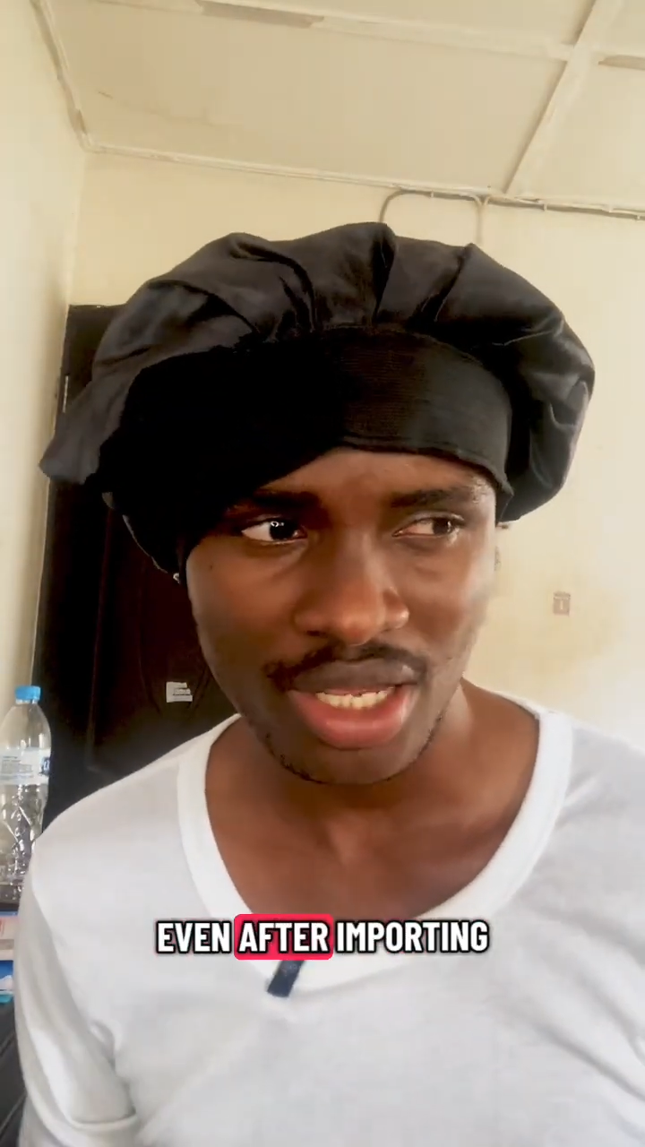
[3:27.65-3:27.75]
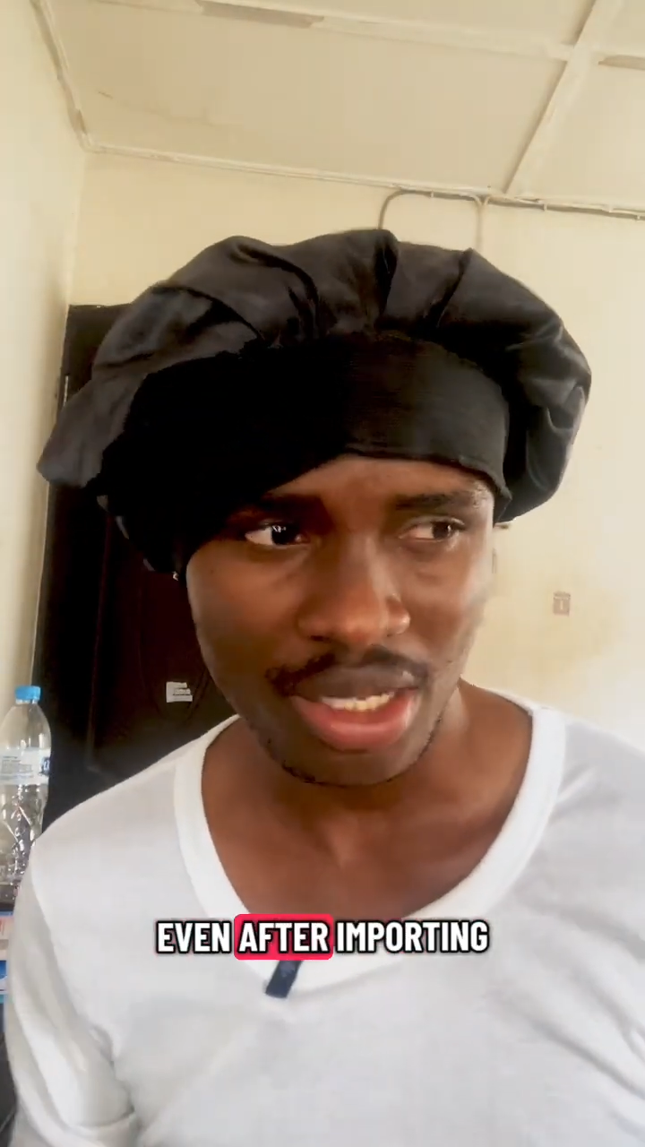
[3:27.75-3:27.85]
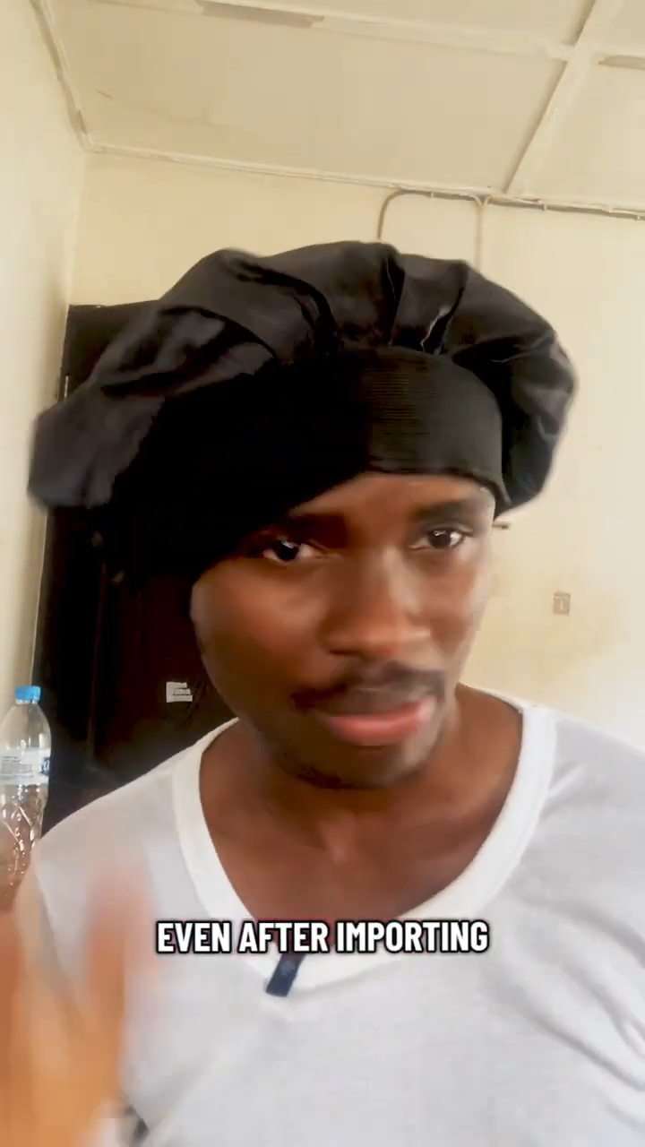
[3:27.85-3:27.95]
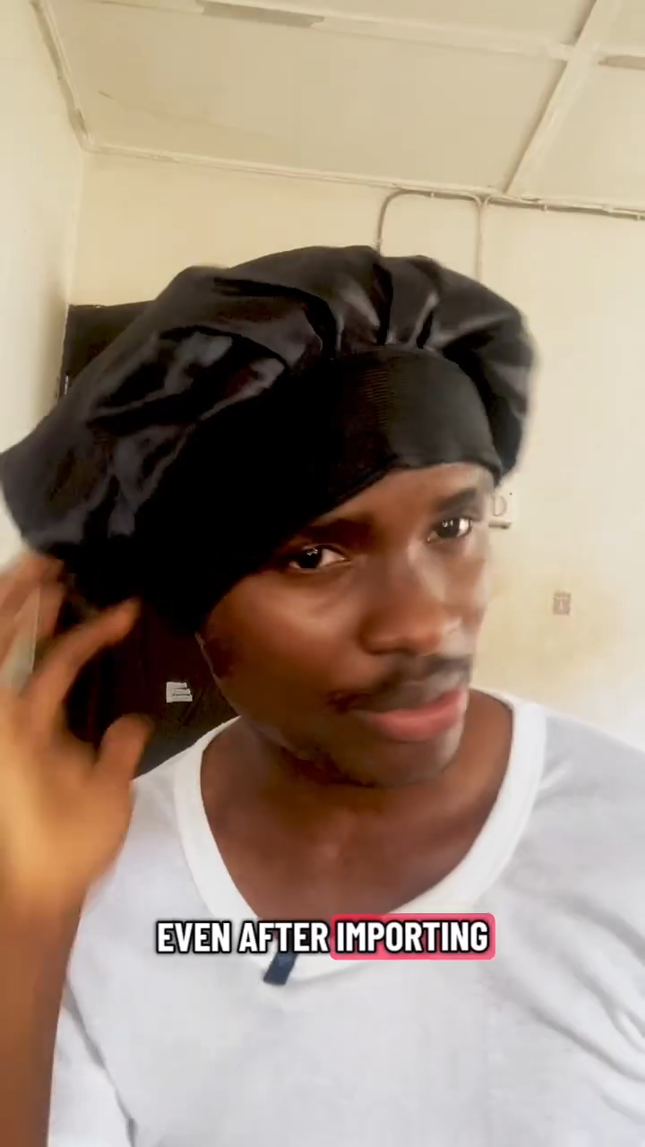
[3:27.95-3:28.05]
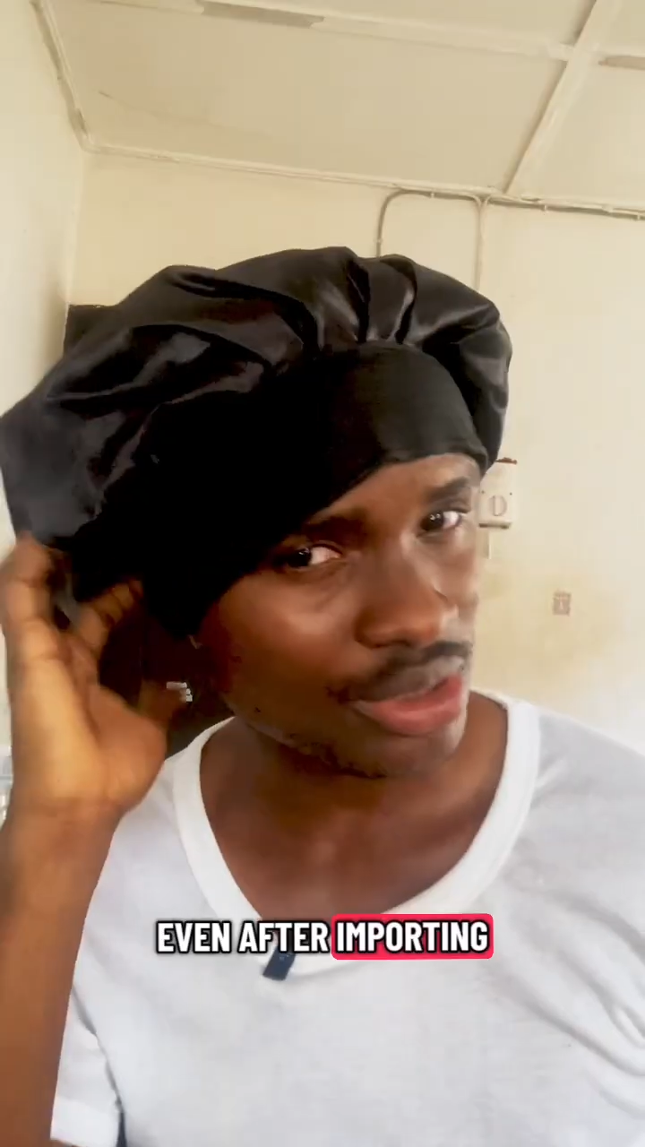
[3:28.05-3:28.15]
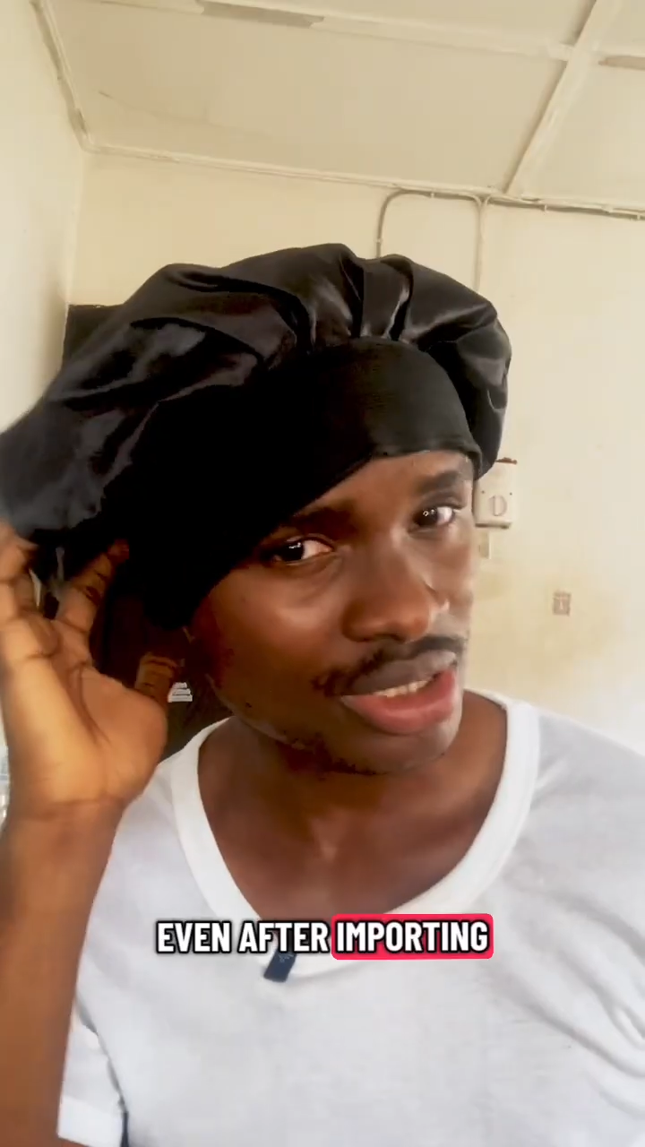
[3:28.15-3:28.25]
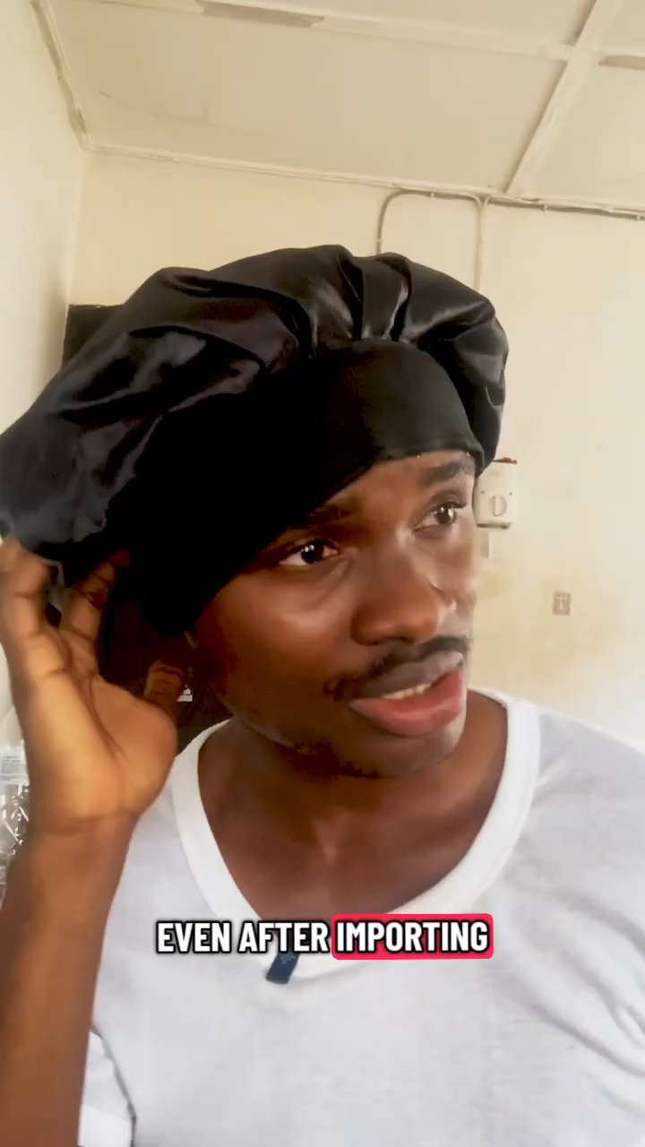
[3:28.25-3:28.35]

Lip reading: importing